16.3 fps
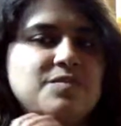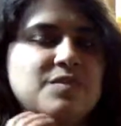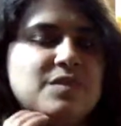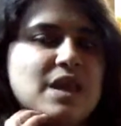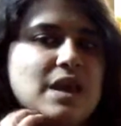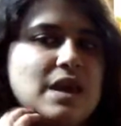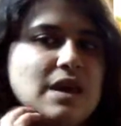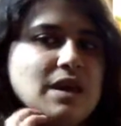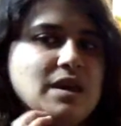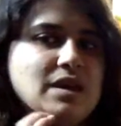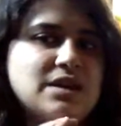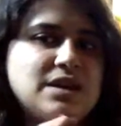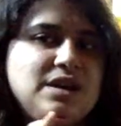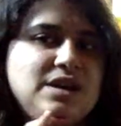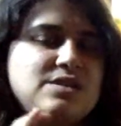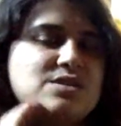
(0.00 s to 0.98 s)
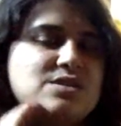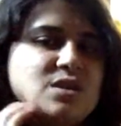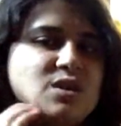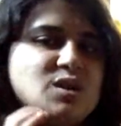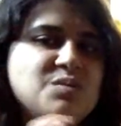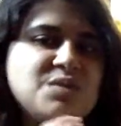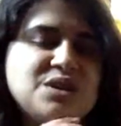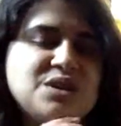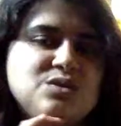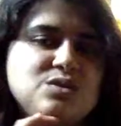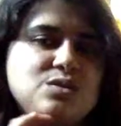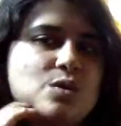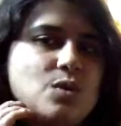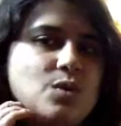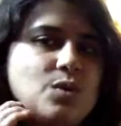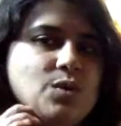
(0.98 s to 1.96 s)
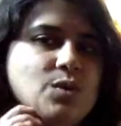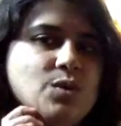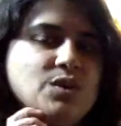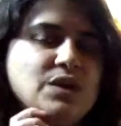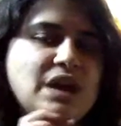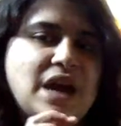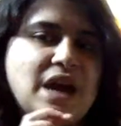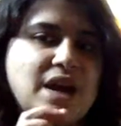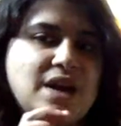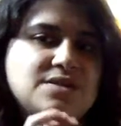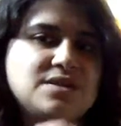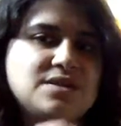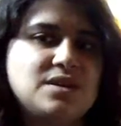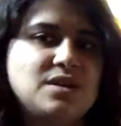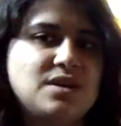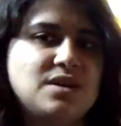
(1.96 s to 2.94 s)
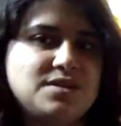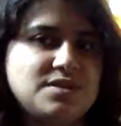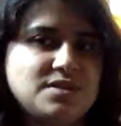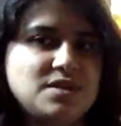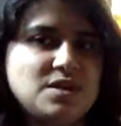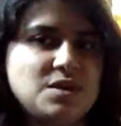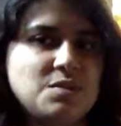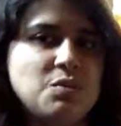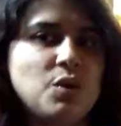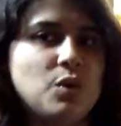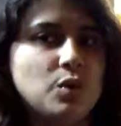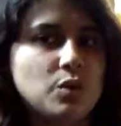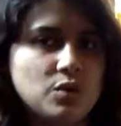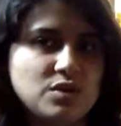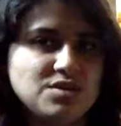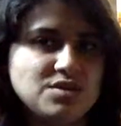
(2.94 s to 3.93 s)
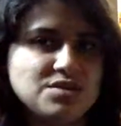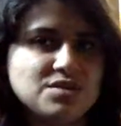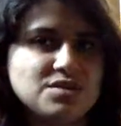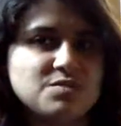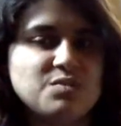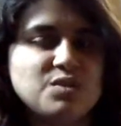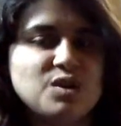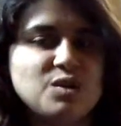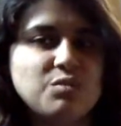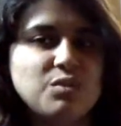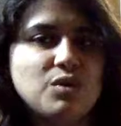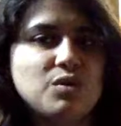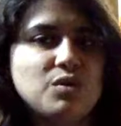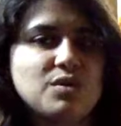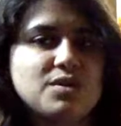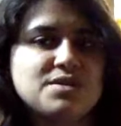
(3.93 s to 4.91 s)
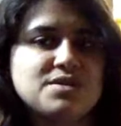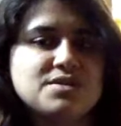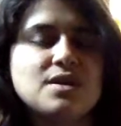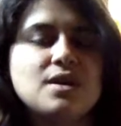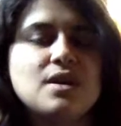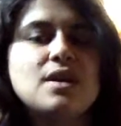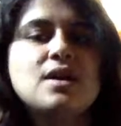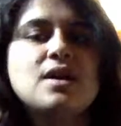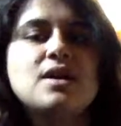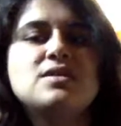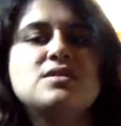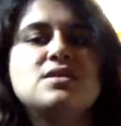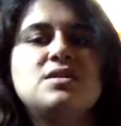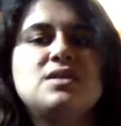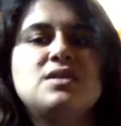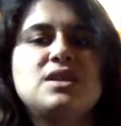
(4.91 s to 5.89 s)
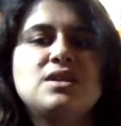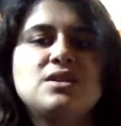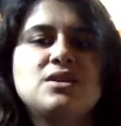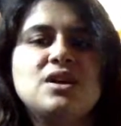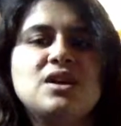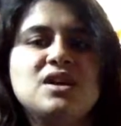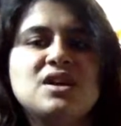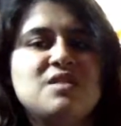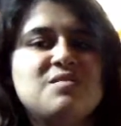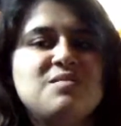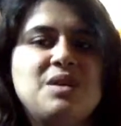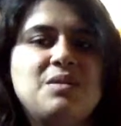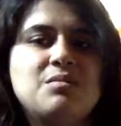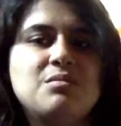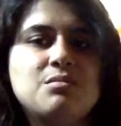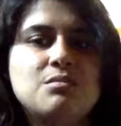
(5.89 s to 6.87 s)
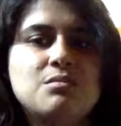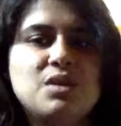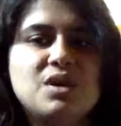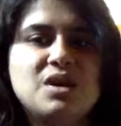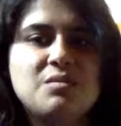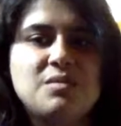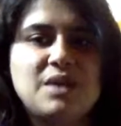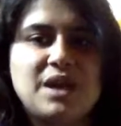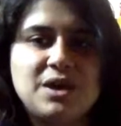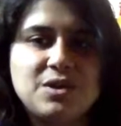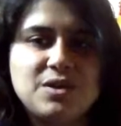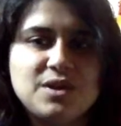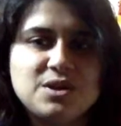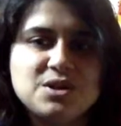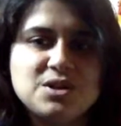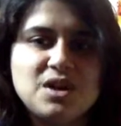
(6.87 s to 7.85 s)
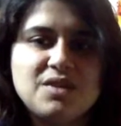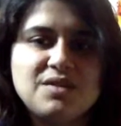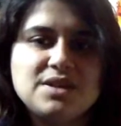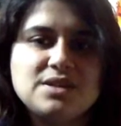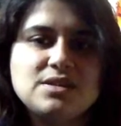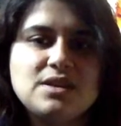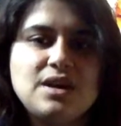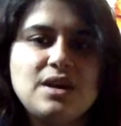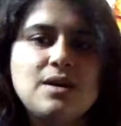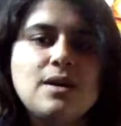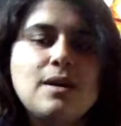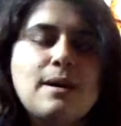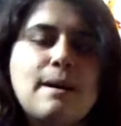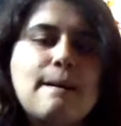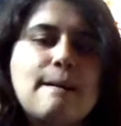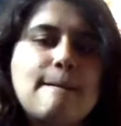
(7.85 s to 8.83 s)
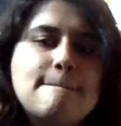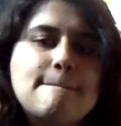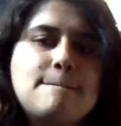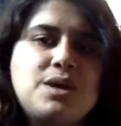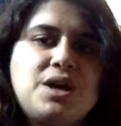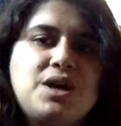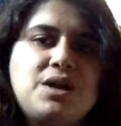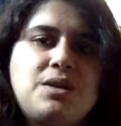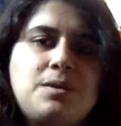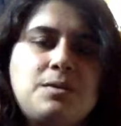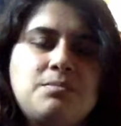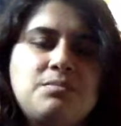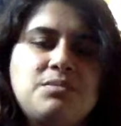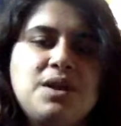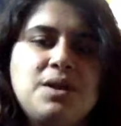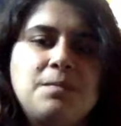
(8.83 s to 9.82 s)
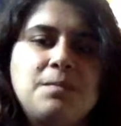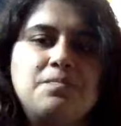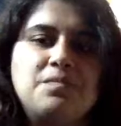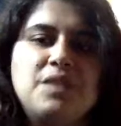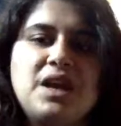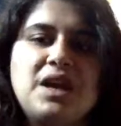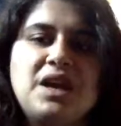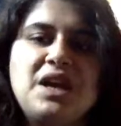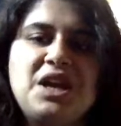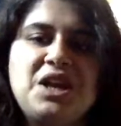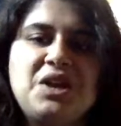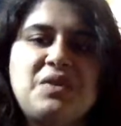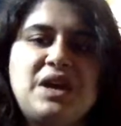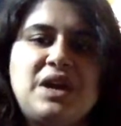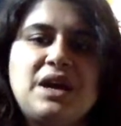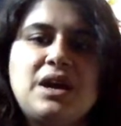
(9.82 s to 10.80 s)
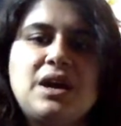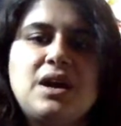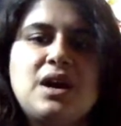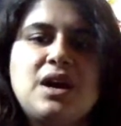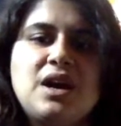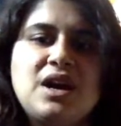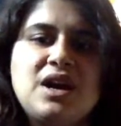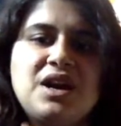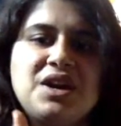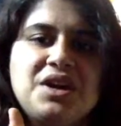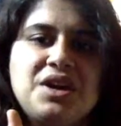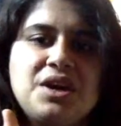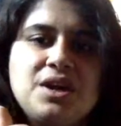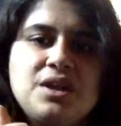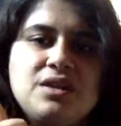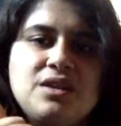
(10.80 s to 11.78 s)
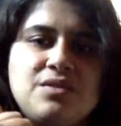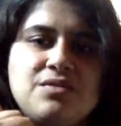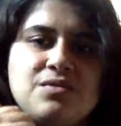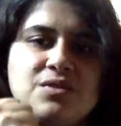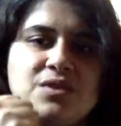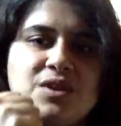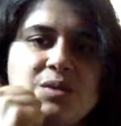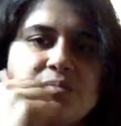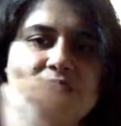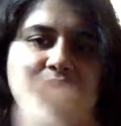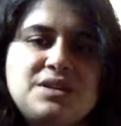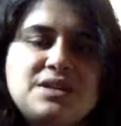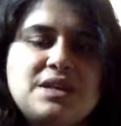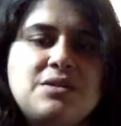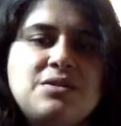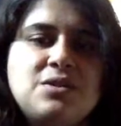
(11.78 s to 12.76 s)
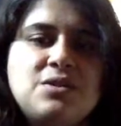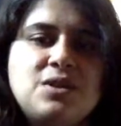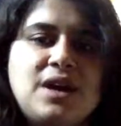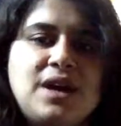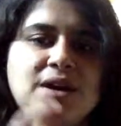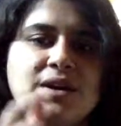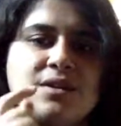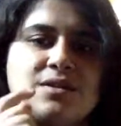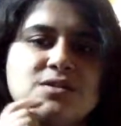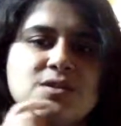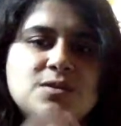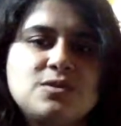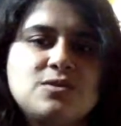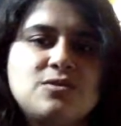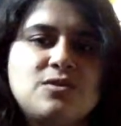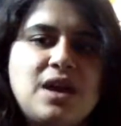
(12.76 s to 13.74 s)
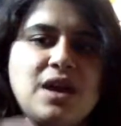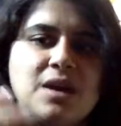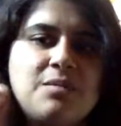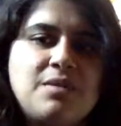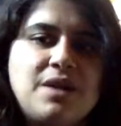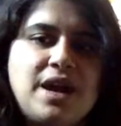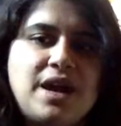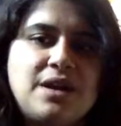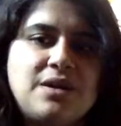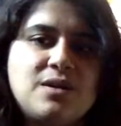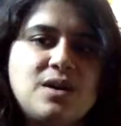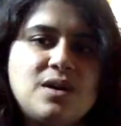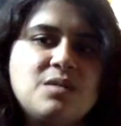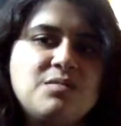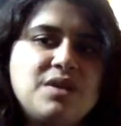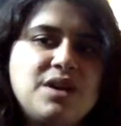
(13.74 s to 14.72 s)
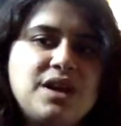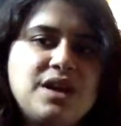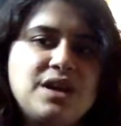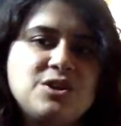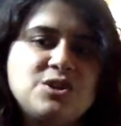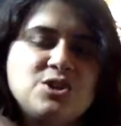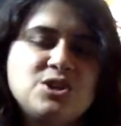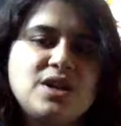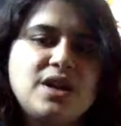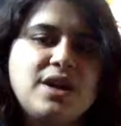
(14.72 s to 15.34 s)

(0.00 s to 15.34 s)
because they're gonna be sold as a custom horse per horse, so they're not gonna be part of my collection, obviously. But yeah. Anyway. I definitely put down a like and subscribe and comment and share,